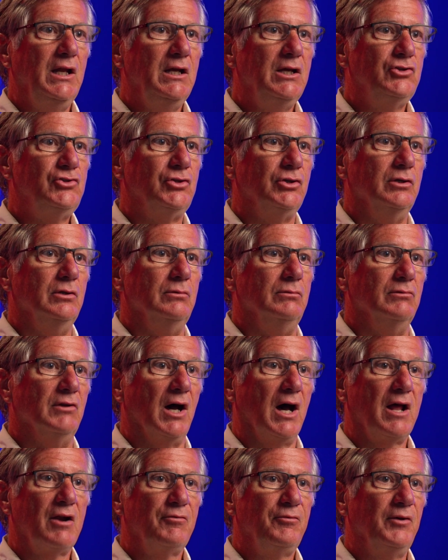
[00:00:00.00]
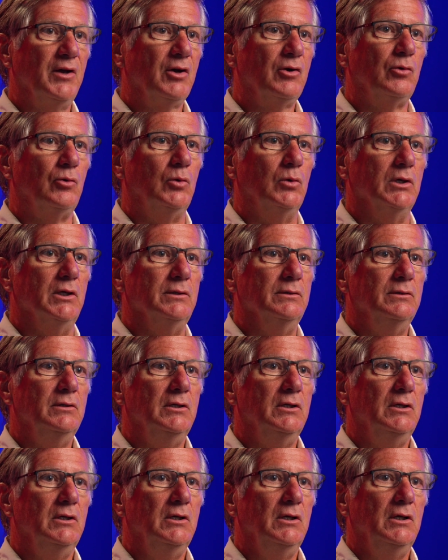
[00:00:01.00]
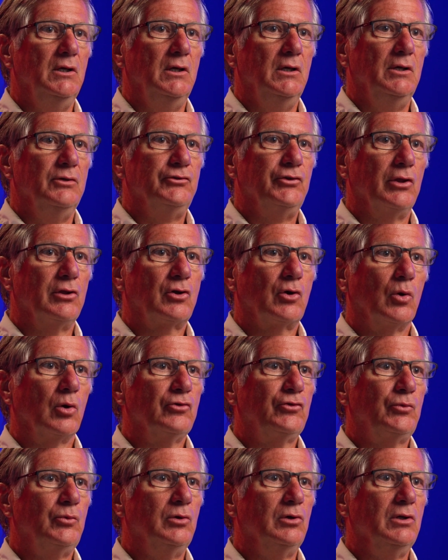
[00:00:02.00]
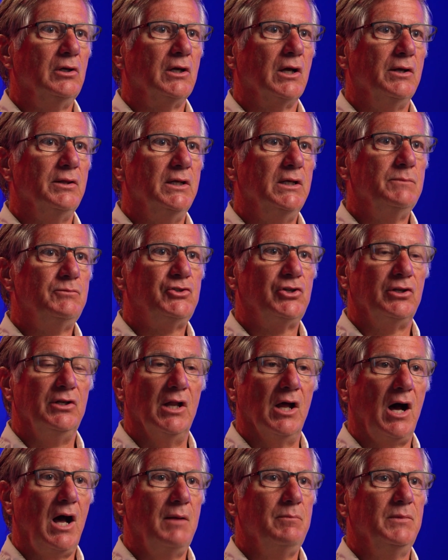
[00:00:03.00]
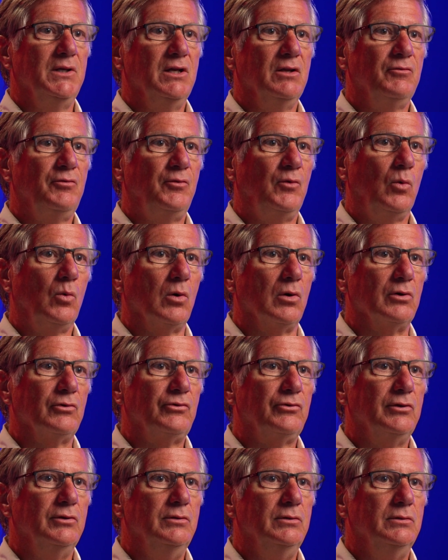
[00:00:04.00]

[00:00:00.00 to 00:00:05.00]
issue, not a federal one, so the court's ruling on them should not be enforced.